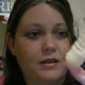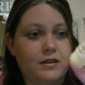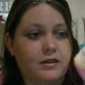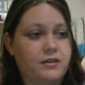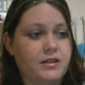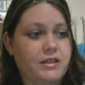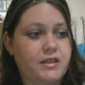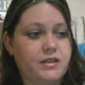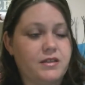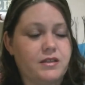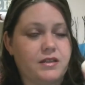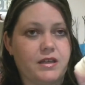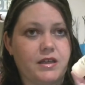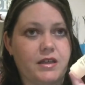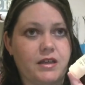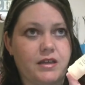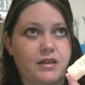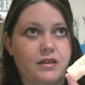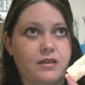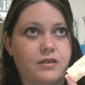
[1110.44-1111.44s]
This
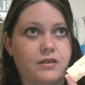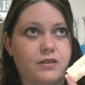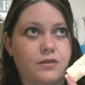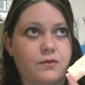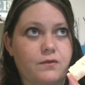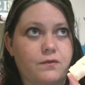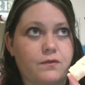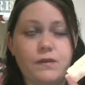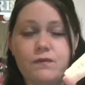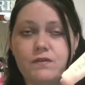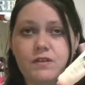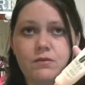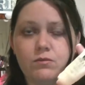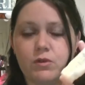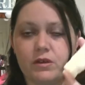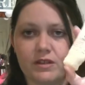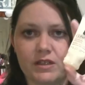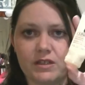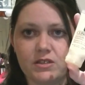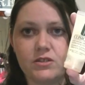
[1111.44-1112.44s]
is 50,
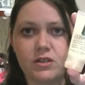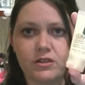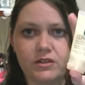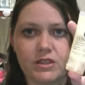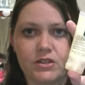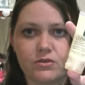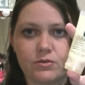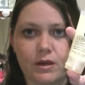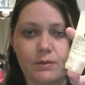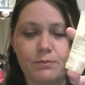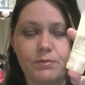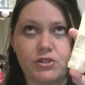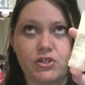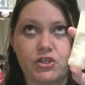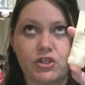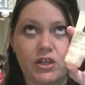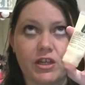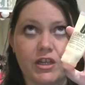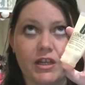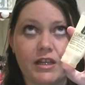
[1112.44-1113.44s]
well, this not this one, but you
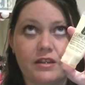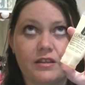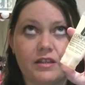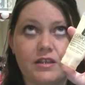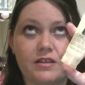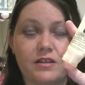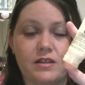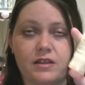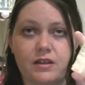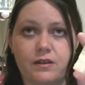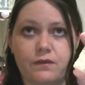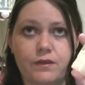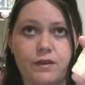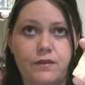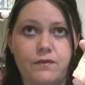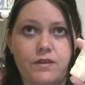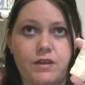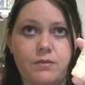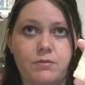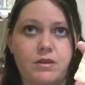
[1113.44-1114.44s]
can get this in a
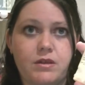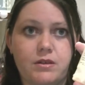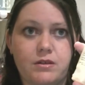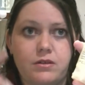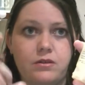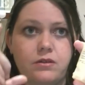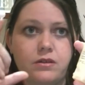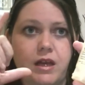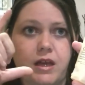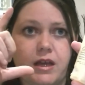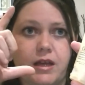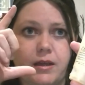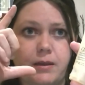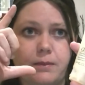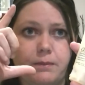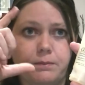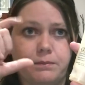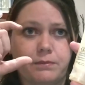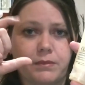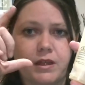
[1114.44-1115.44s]

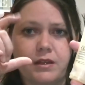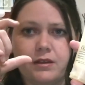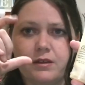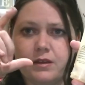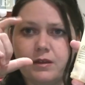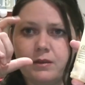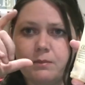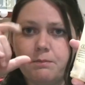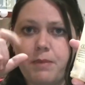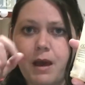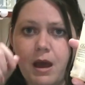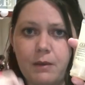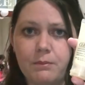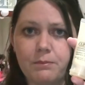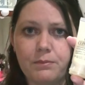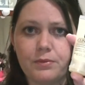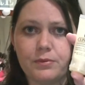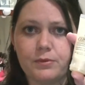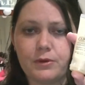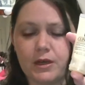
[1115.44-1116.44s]
50ml
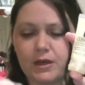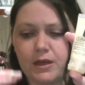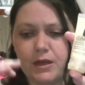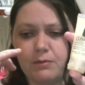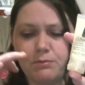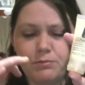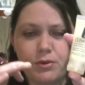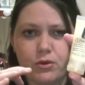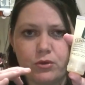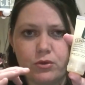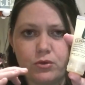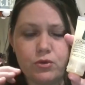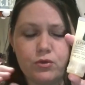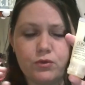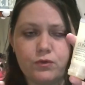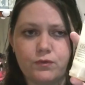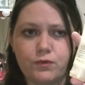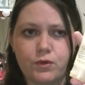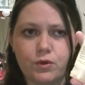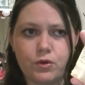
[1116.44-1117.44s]
pump bottle
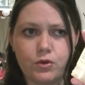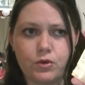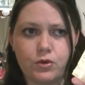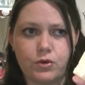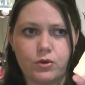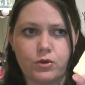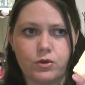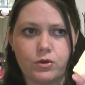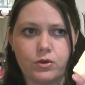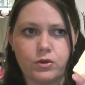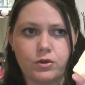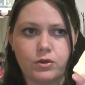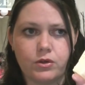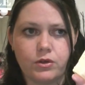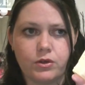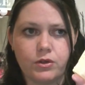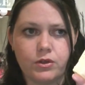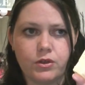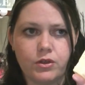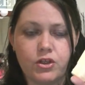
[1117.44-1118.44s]
for
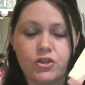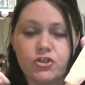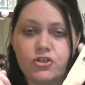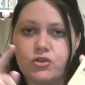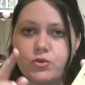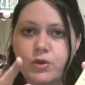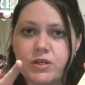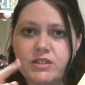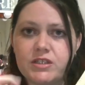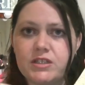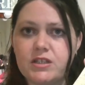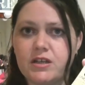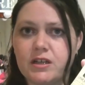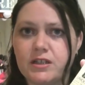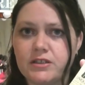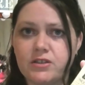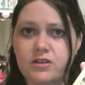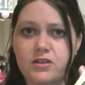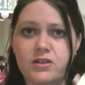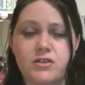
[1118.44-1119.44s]

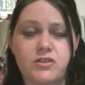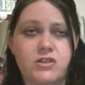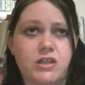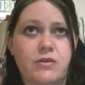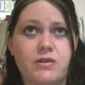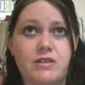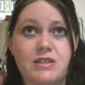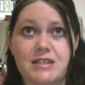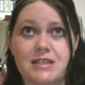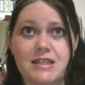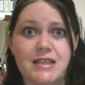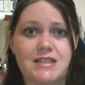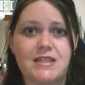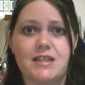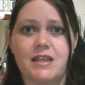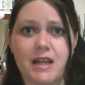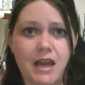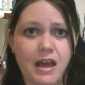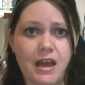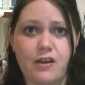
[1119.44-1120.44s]
$29, so it's less
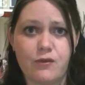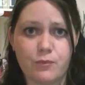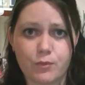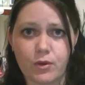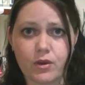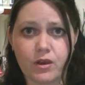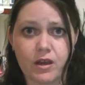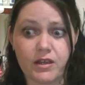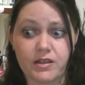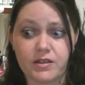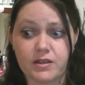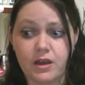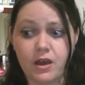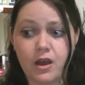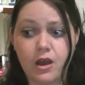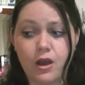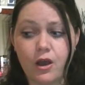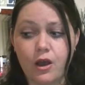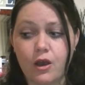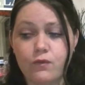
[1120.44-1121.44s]
than half price
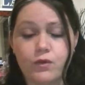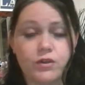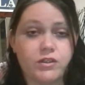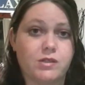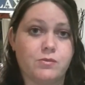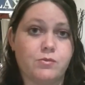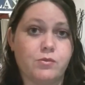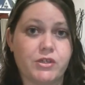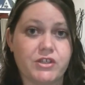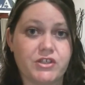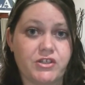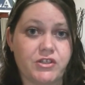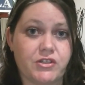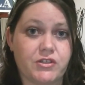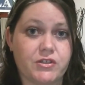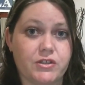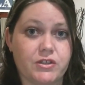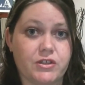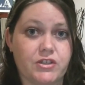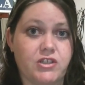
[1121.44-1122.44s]
of what the Moisture
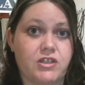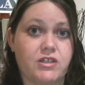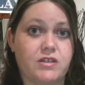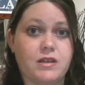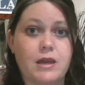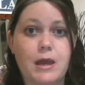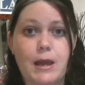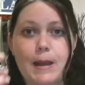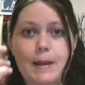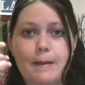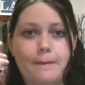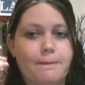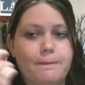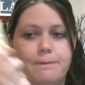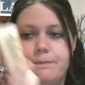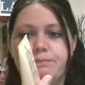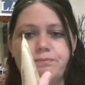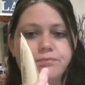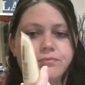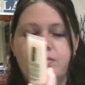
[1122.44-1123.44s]
Surge is,
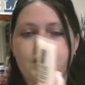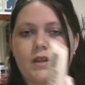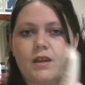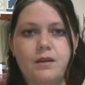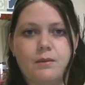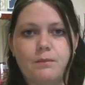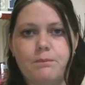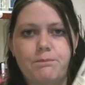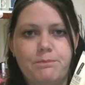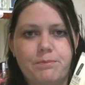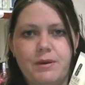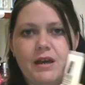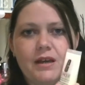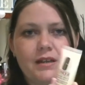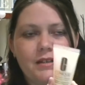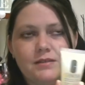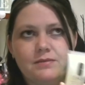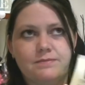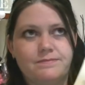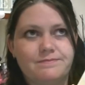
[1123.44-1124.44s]

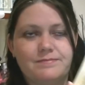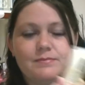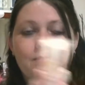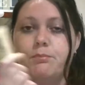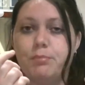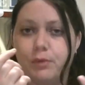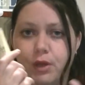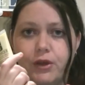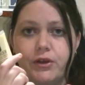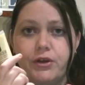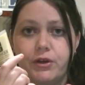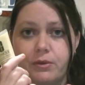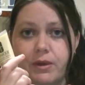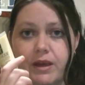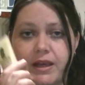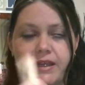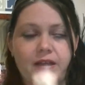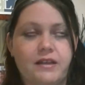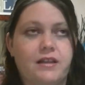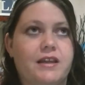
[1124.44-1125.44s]
but blown
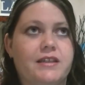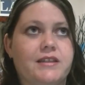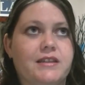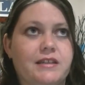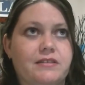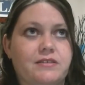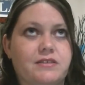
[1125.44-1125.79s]
away. Like,